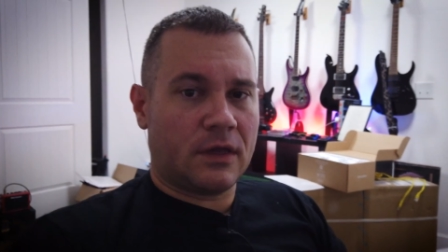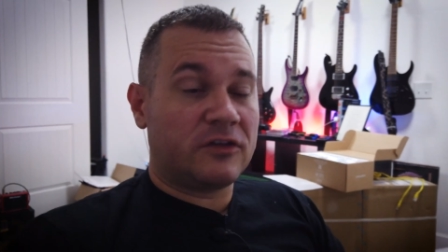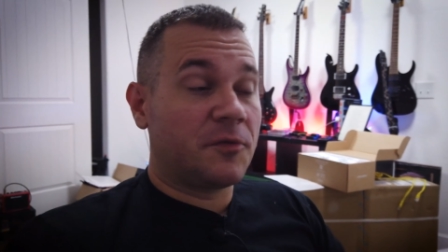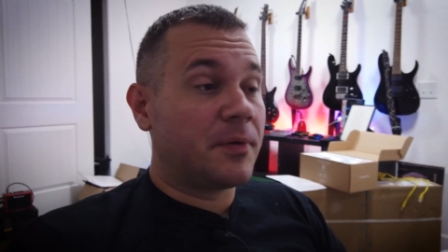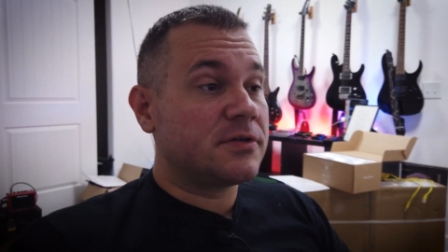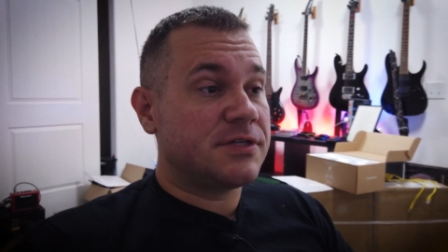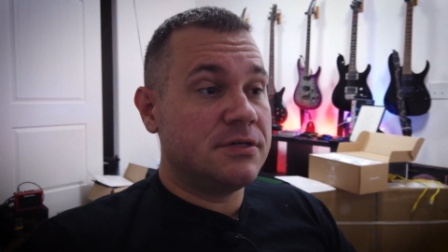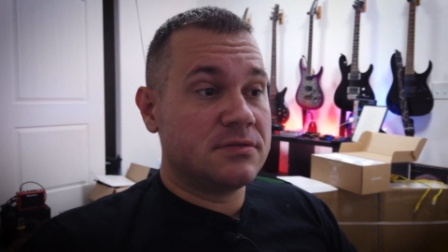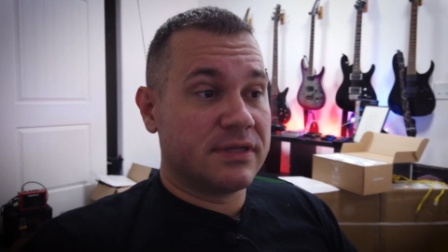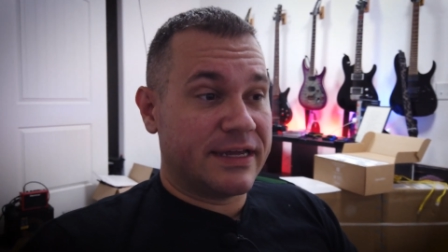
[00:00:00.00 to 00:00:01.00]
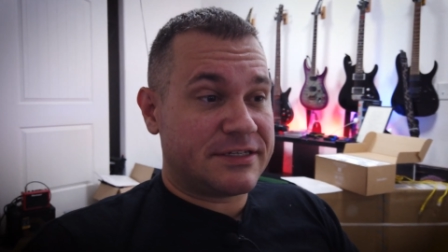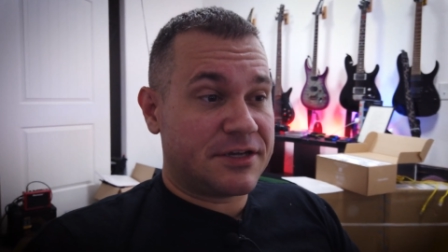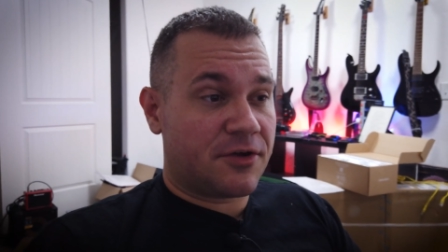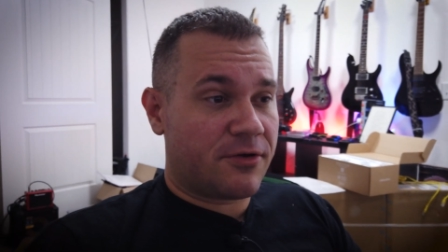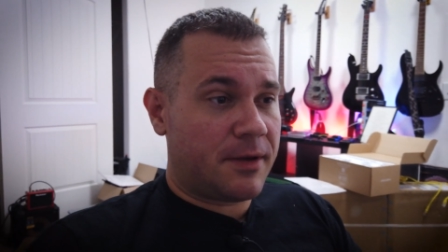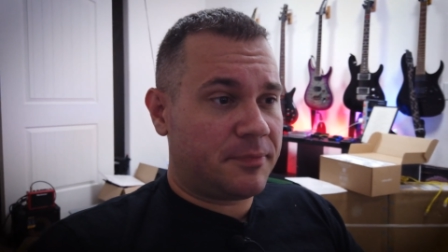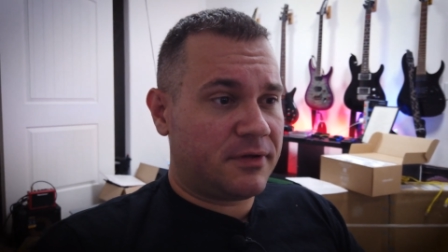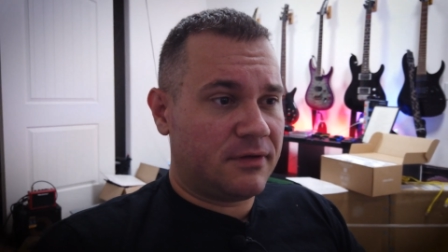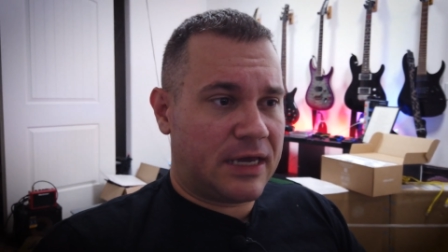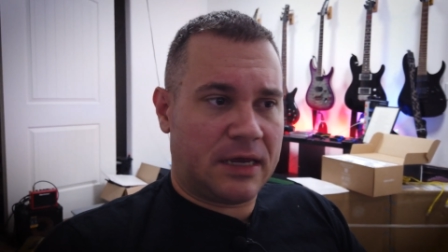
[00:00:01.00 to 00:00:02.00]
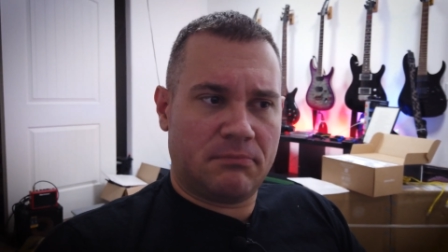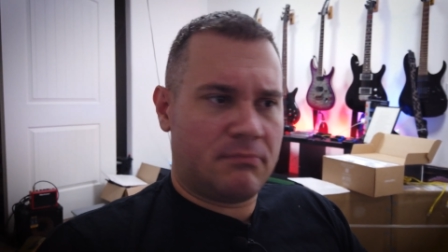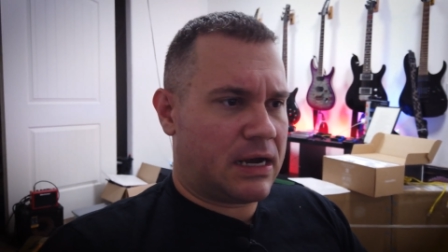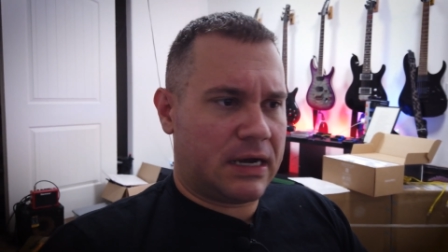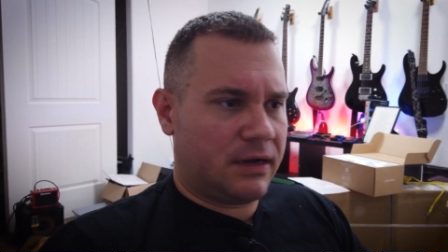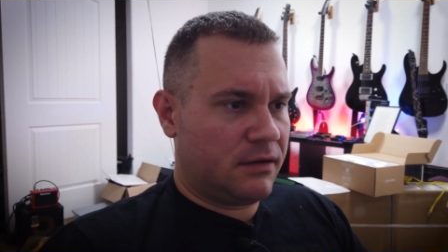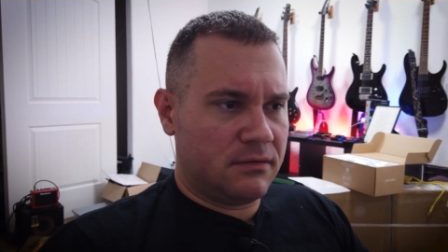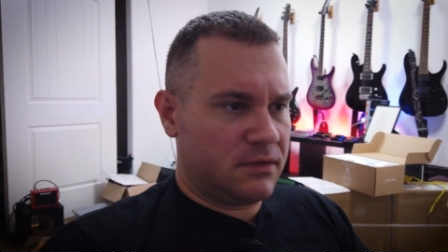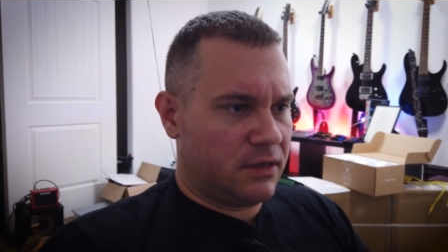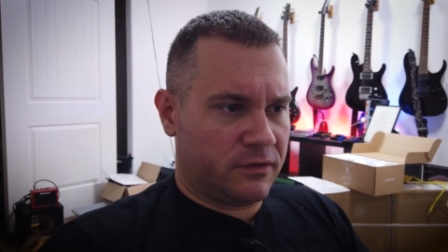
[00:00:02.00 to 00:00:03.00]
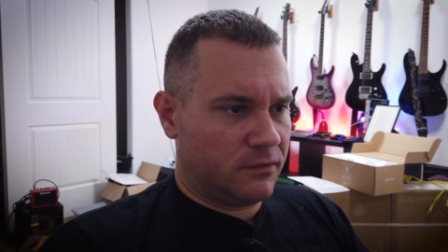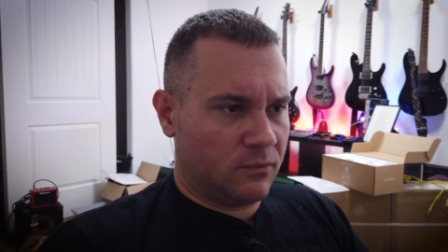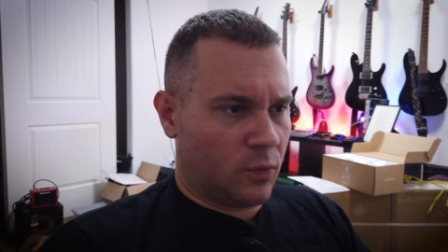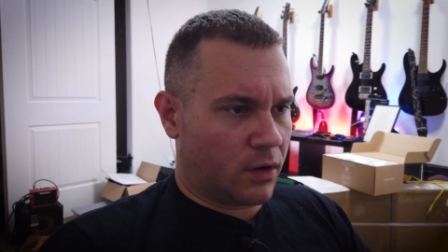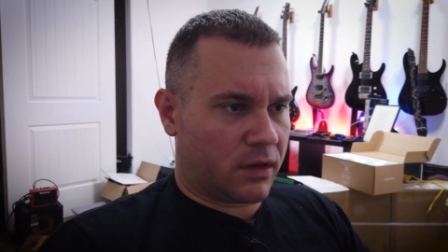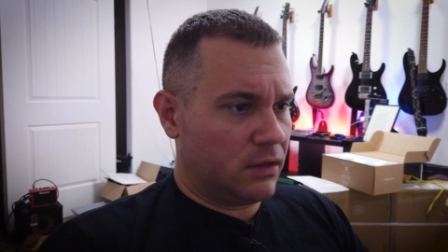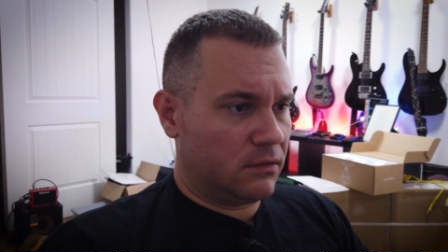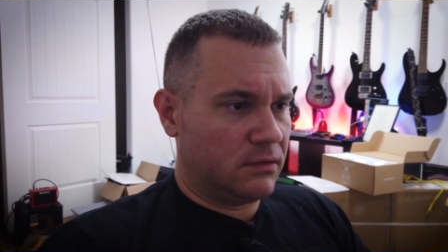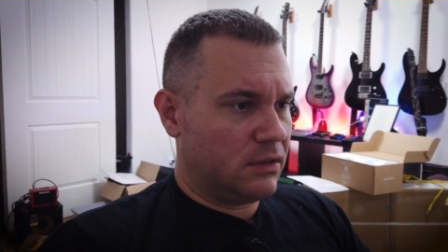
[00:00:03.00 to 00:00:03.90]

It's supposed to use Let's Encrypt, and mine isn't working.